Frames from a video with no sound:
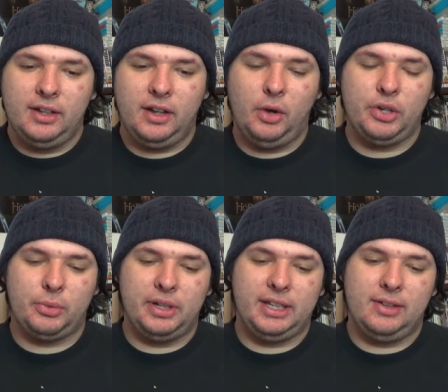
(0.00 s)
Oda
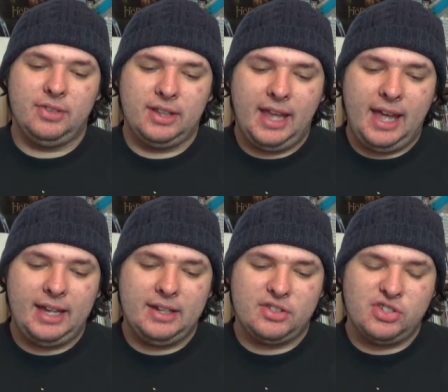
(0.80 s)
really gives it
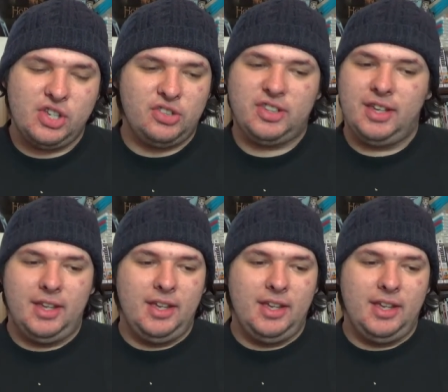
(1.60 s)
that. It's just,